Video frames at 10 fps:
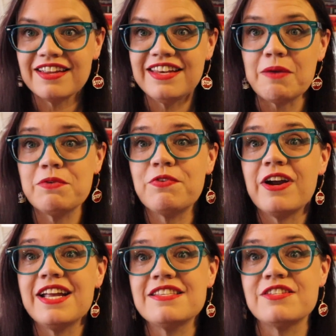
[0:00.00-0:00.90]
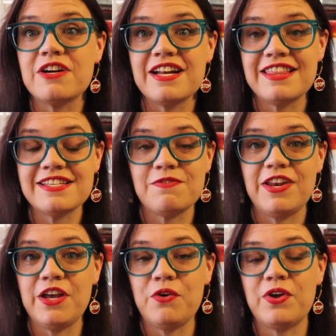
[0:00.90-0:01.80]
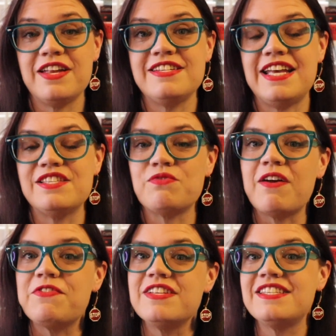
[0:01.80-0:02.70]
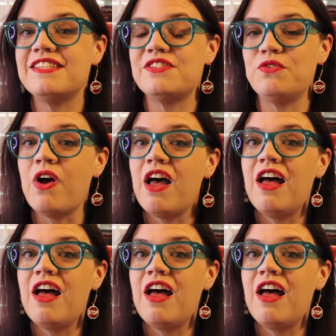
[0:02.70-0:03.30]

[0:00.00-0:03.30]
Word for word: Now, before I get started, this video contains references to